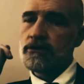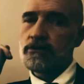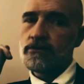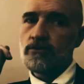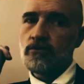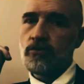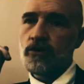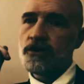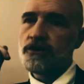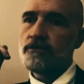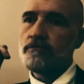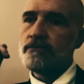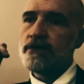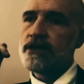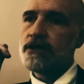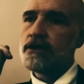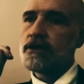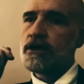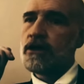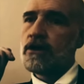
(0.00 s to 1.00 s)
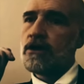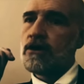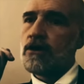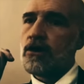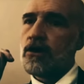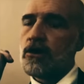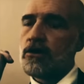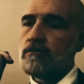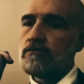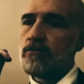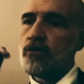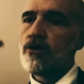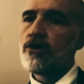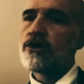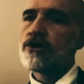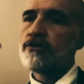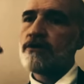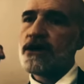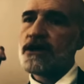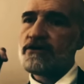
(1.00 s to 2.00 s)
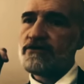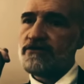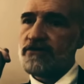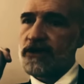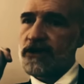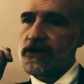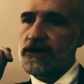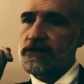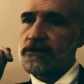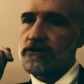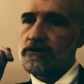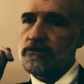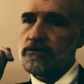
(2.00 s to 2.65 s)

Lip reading: whether men are more gratified